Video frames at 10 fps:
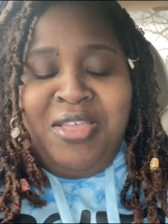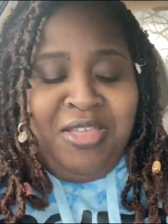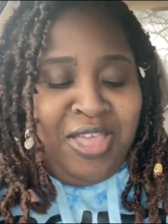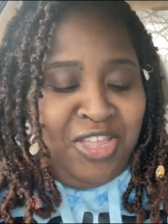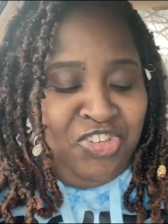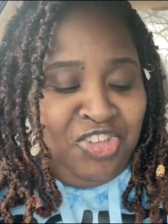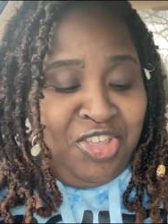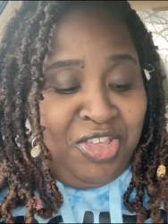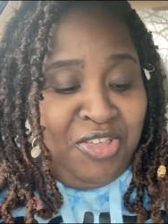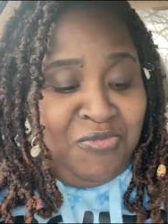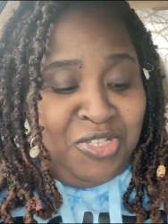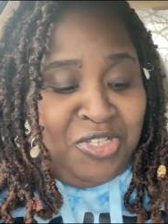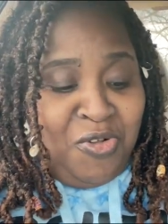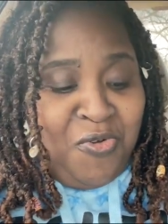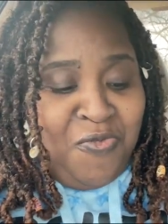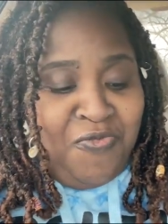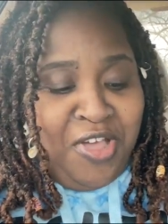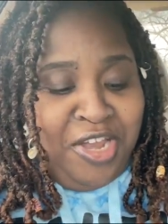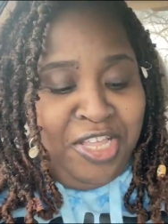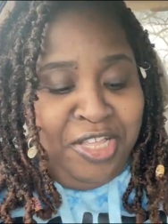EKG, and he was so
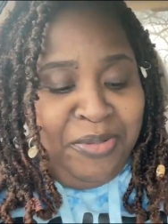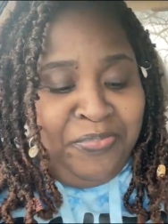funny.